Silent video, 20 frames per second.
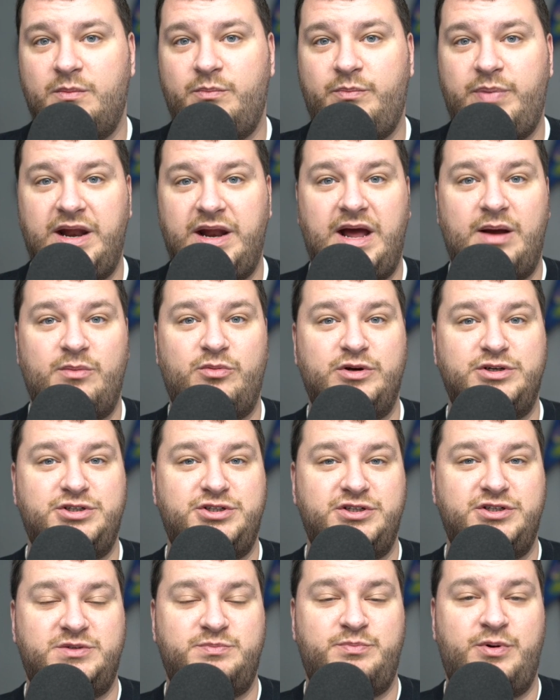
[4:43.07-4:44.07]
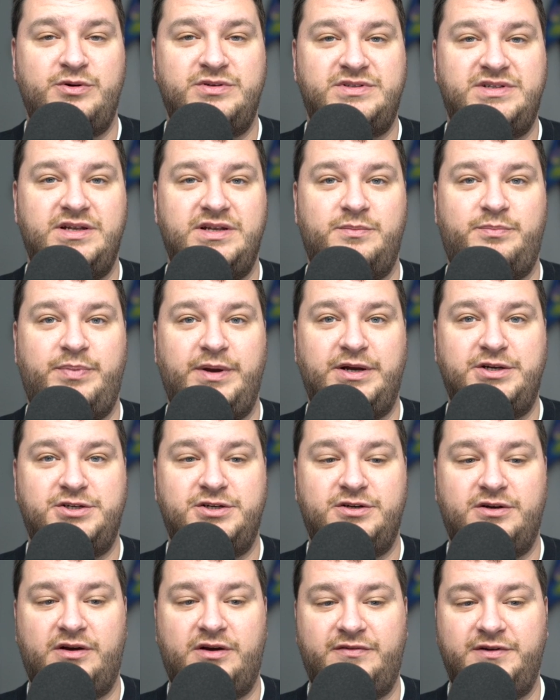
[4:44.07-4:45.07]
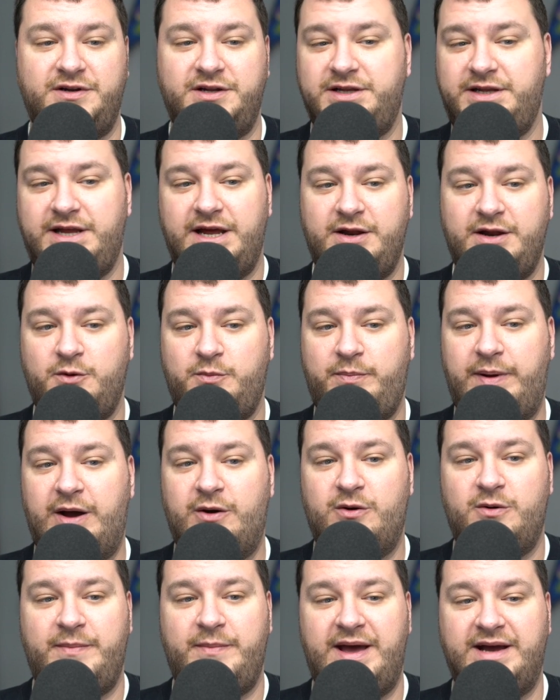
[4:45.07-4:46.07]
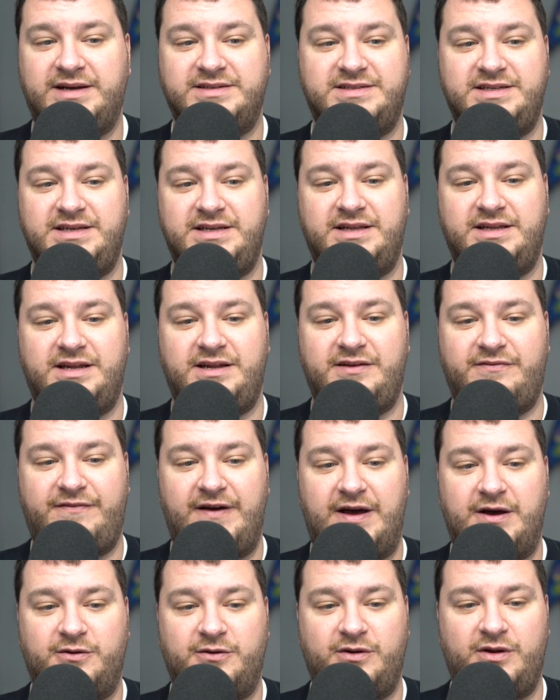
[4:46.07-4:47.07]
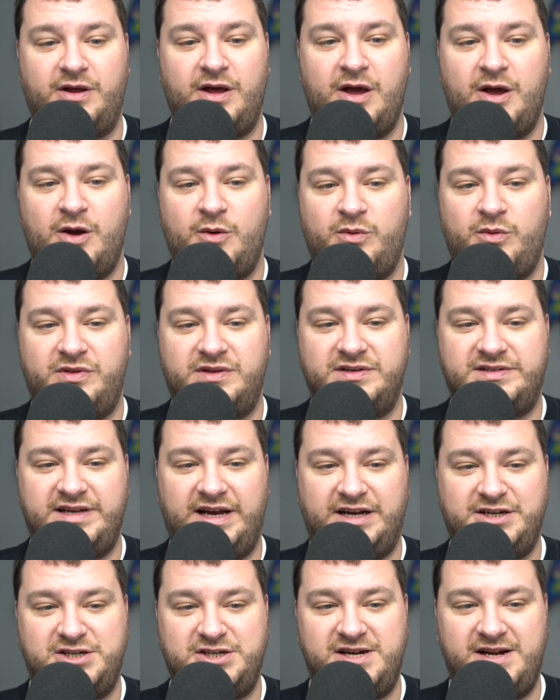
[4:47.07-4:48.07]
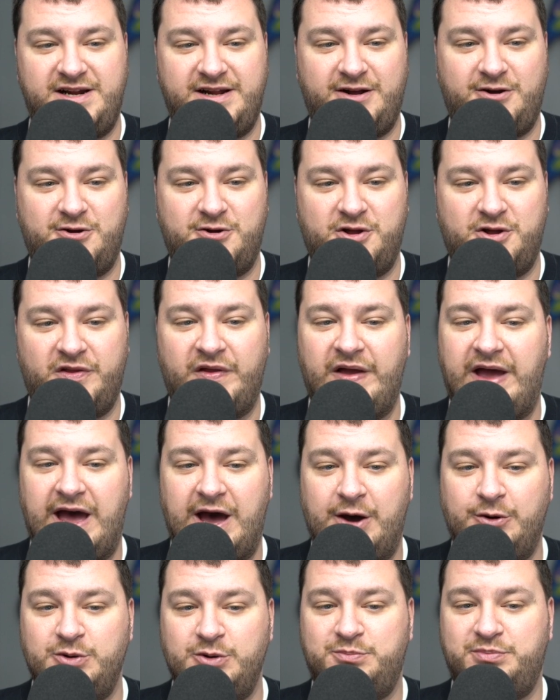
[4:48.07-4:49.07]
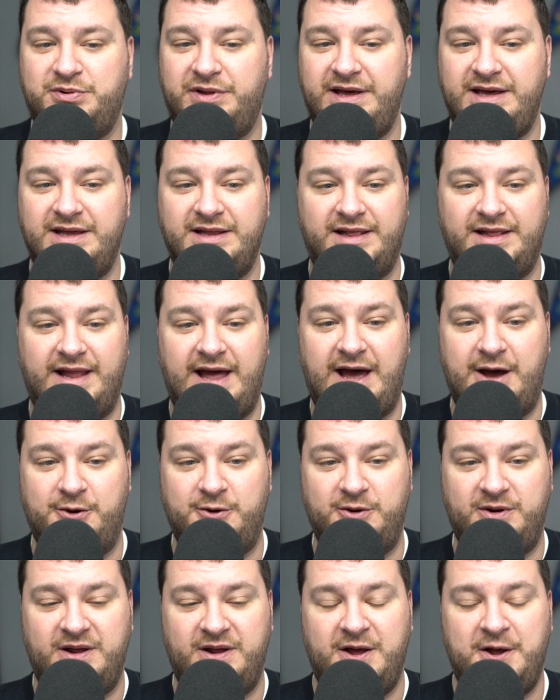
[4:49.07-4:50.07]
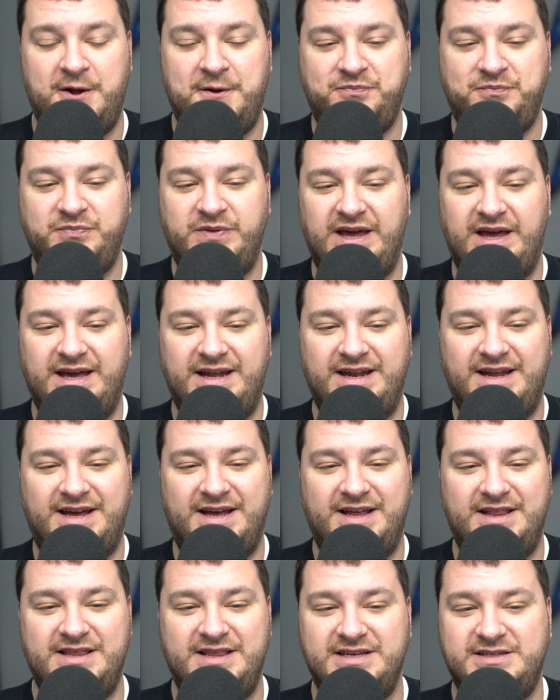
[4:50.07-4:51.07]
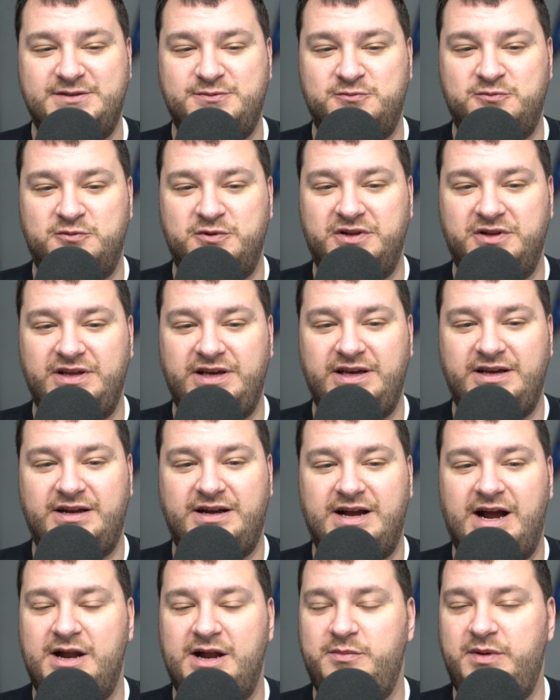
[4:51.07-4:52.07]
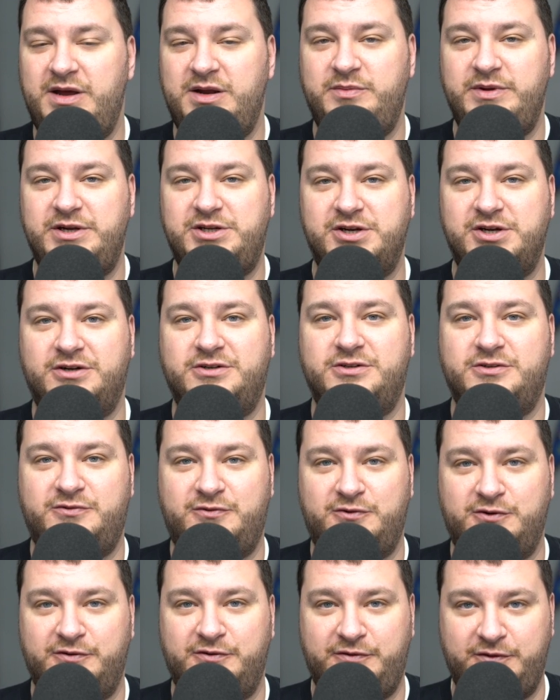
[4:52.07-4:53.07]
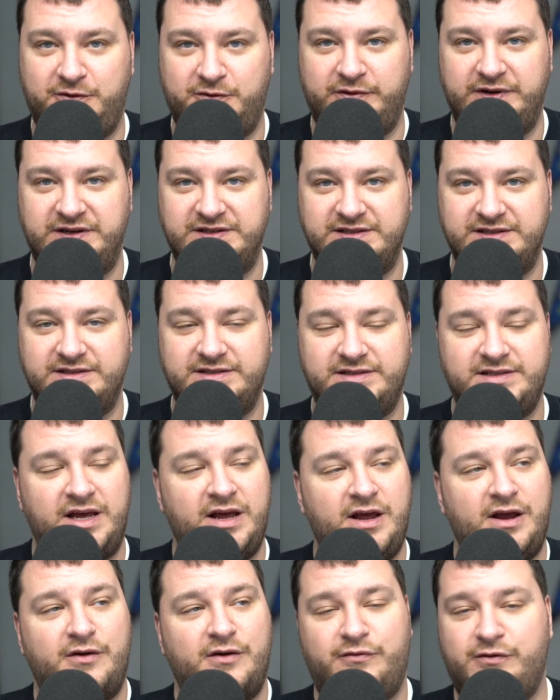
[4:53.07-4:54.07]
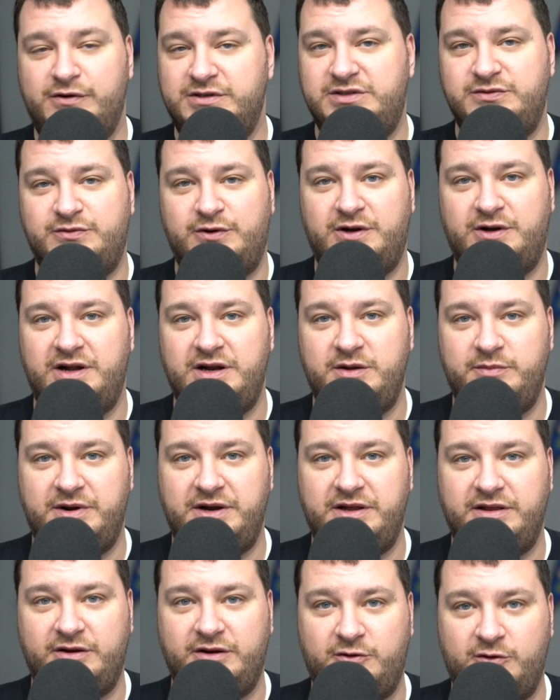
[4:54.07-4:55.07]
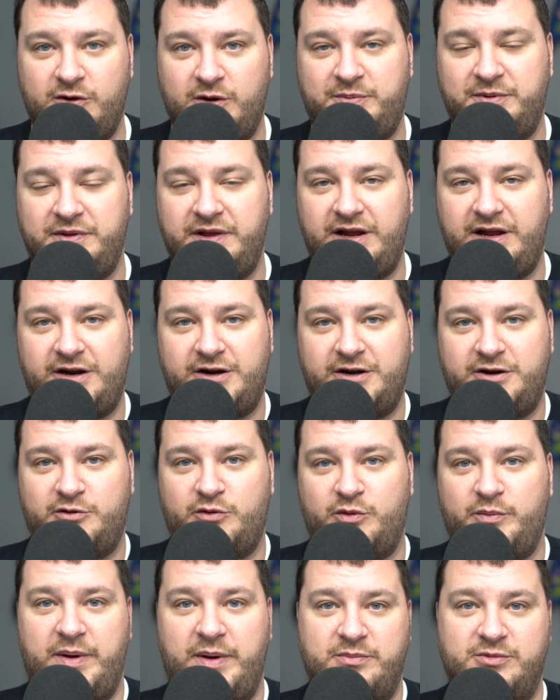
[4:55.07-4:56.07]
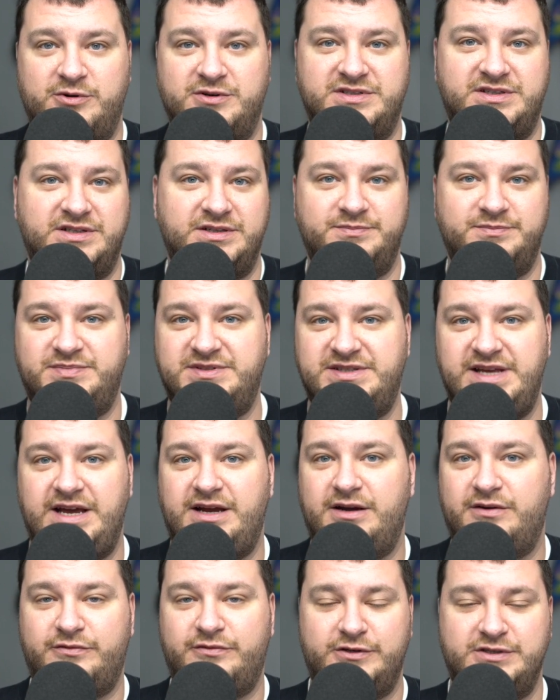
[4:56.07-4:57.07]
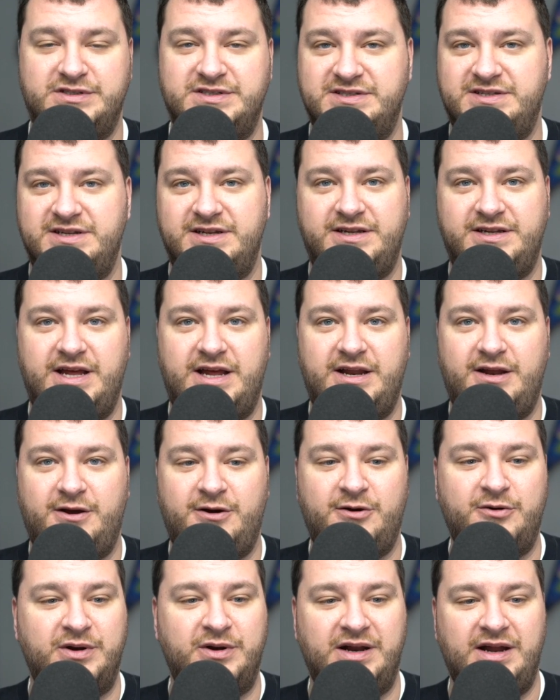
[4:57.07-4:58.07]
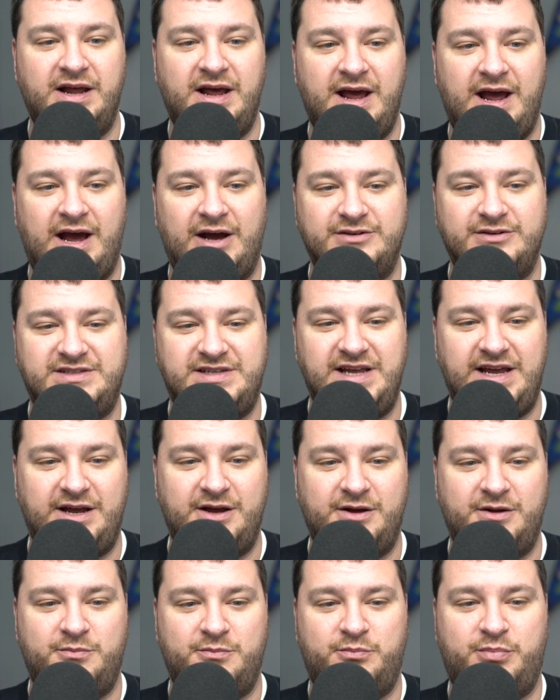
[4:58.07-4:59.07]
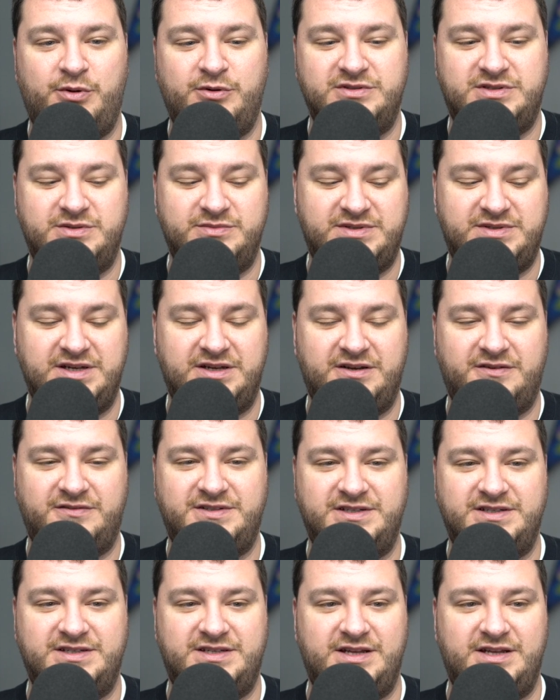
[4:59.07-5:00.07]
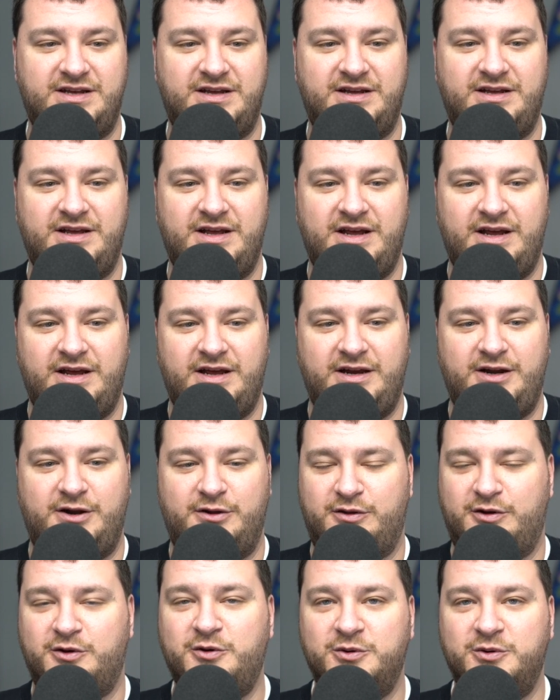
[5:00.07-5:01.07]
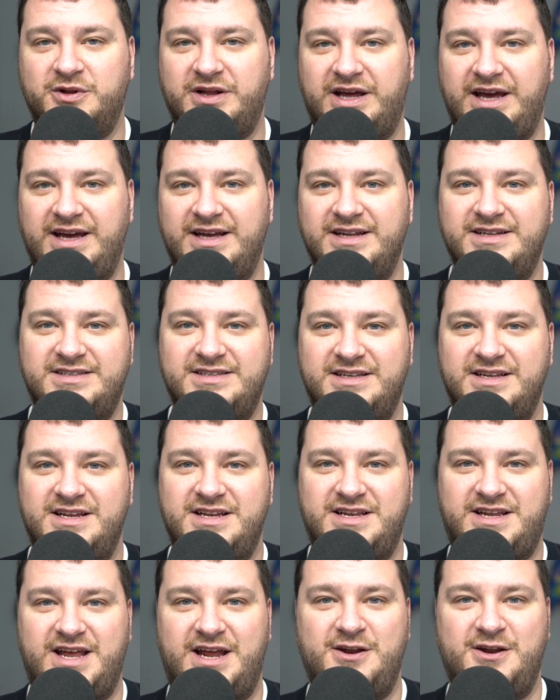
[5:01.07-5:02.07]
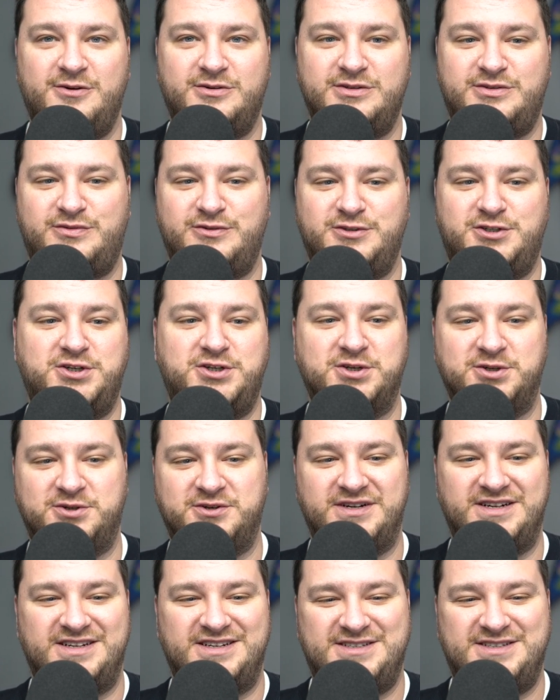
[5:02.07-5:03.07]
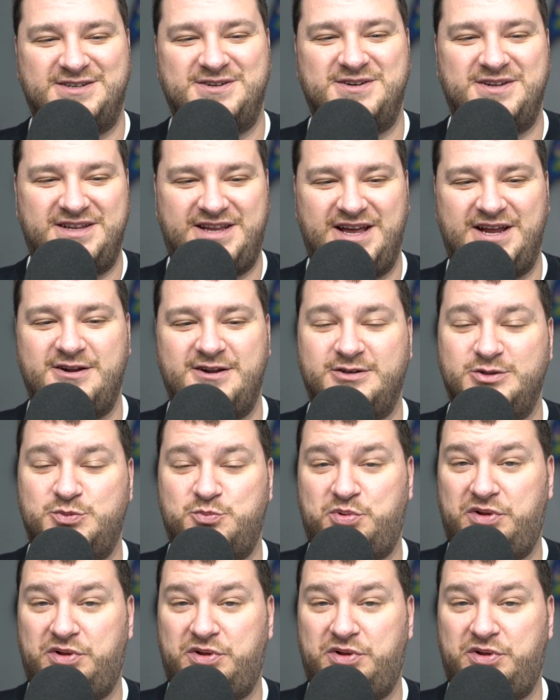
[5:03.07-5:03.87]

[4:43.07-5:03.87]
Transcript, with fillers: Ben Abbers just posted a picture of a Nintendo Power magazine that he found with a section in it called How to Play It Loud. And this really kind of made me chuckle for a few reasons. First of all, anybody that grew up in that era remembers the Sega versus Nintendo, and how Sega posed themselves as the, you know, the cool kids, and Nintendo was for children. So Nintendo's